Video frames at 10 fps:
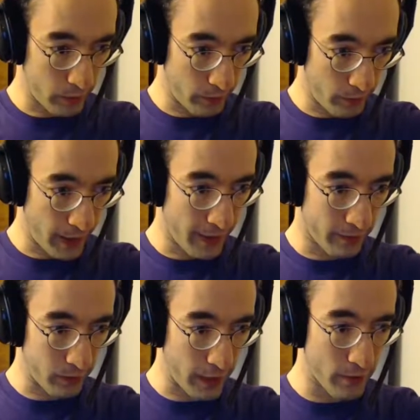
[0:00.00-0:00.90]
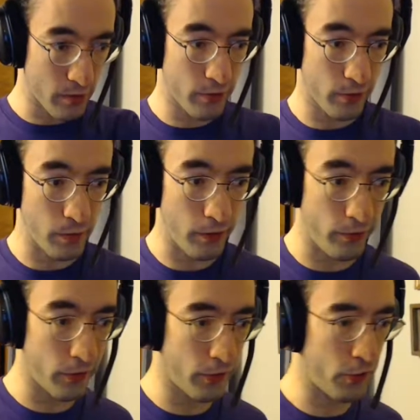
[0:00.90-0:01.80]
last laser from the
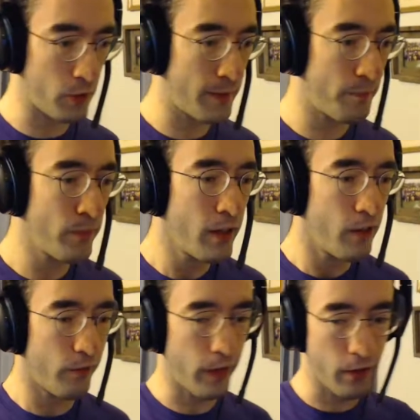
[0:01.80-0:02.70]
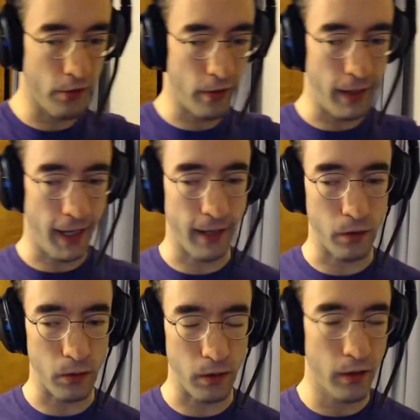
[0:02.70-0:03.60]
fifth turret fires at an
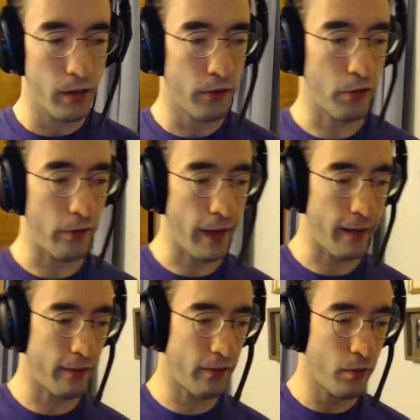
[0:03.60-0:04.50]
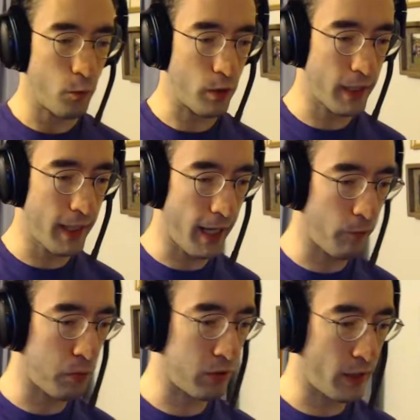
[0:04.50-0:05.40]
angle so that we're going to
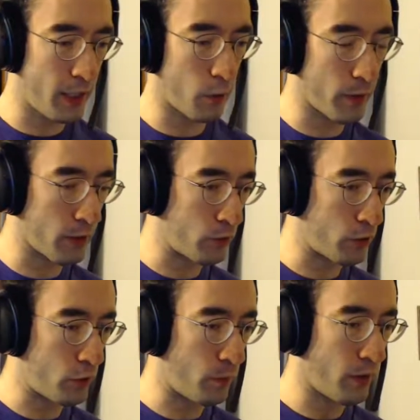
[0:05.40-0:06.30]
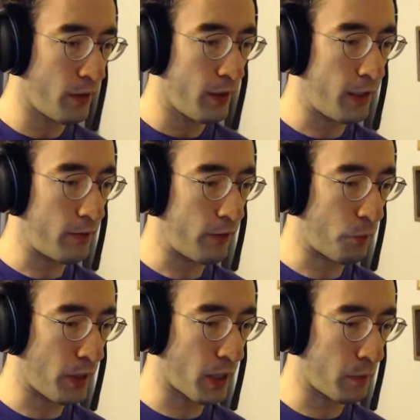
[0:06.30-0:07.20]
have plenty of wiggle room in this
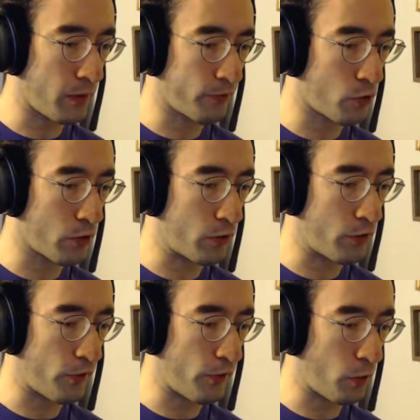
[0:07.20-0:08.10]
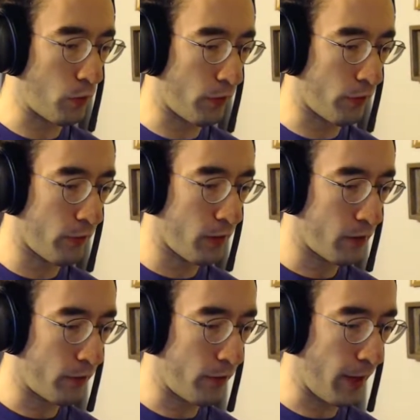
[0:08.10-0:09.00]
bottom left corner to deal with
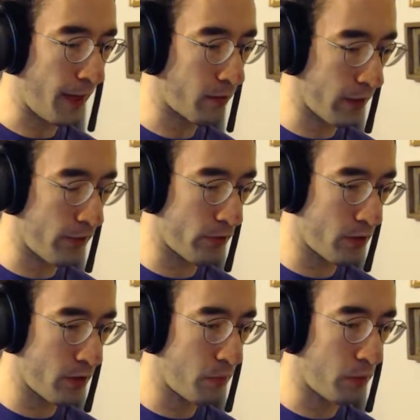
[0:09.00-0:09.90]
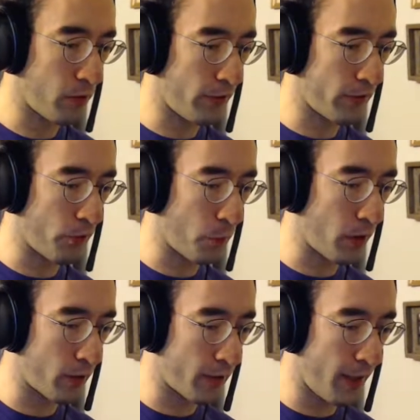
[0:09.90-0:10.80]
that laser, plus the
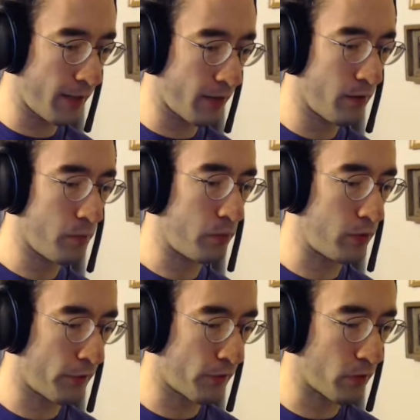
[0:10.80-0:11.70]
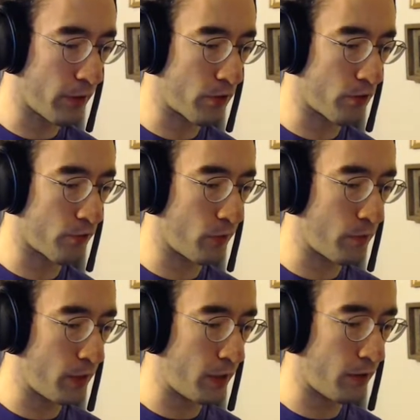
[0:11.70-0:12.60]
spark attack, plus the lasers from
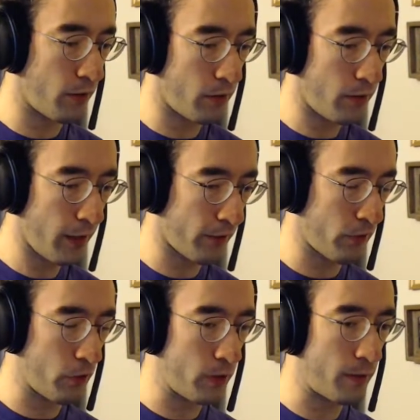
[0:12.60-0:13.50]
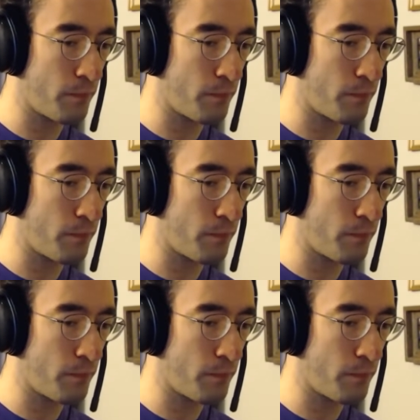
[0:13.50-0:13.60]
the next turret.